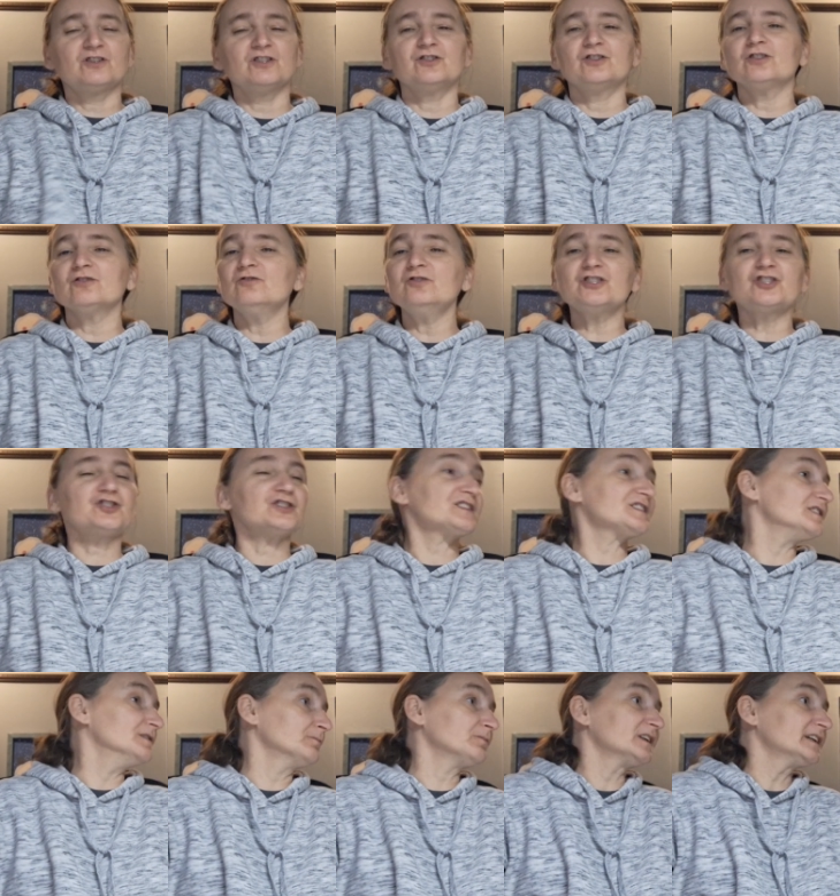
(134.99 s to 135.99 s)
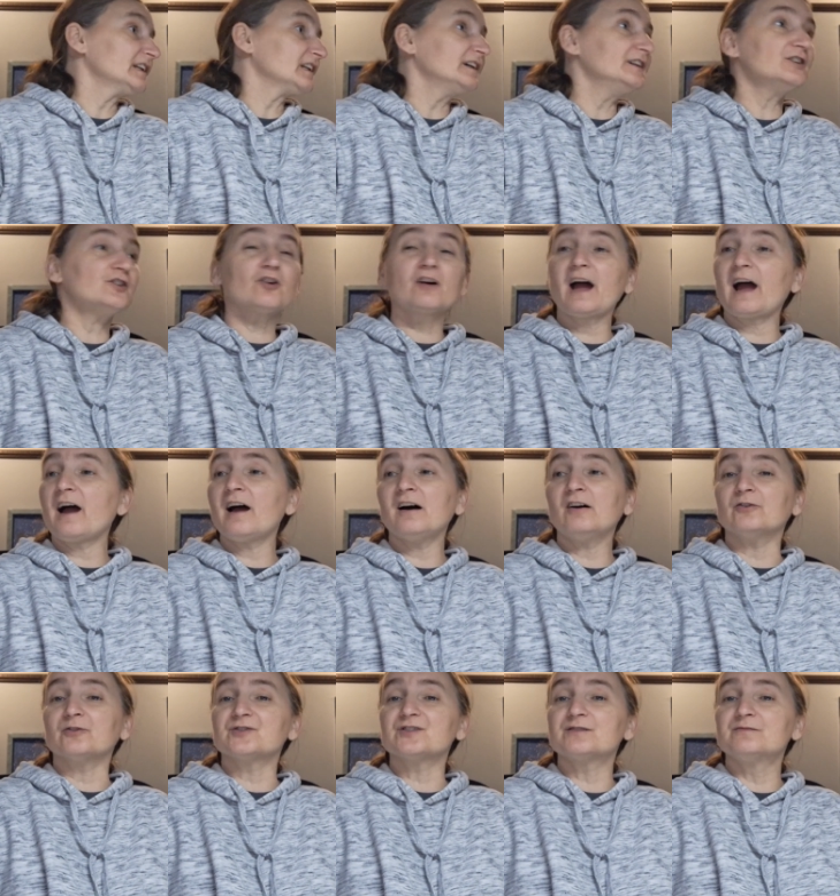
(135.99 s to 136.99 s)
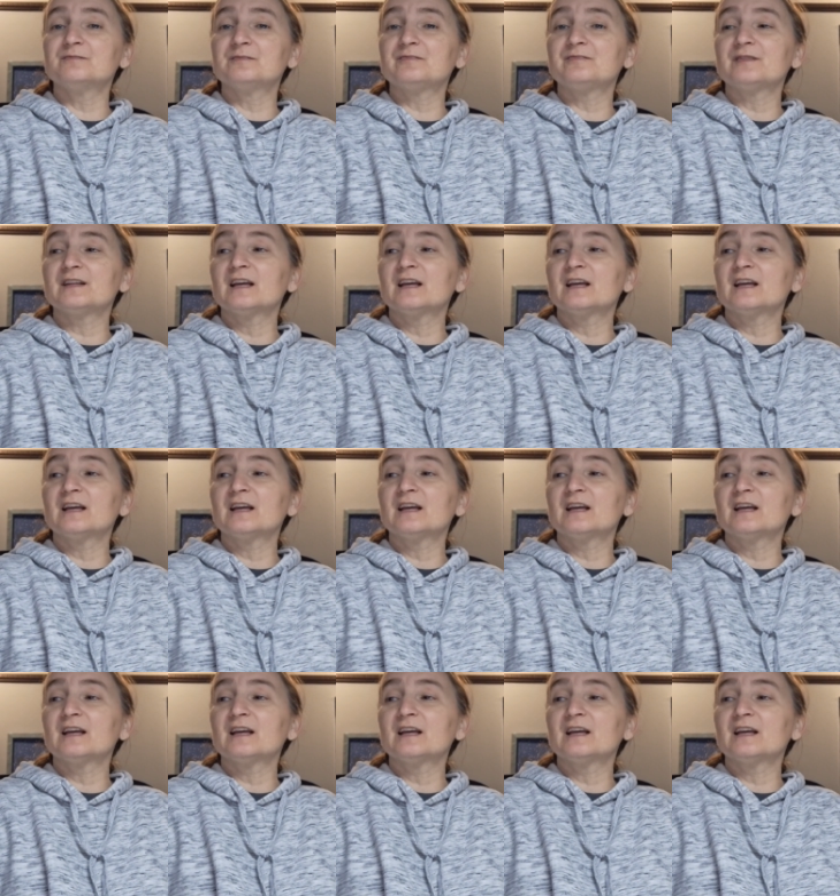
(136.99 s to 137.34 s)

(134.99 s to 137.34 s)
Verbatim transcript: can do is just simply clean your house.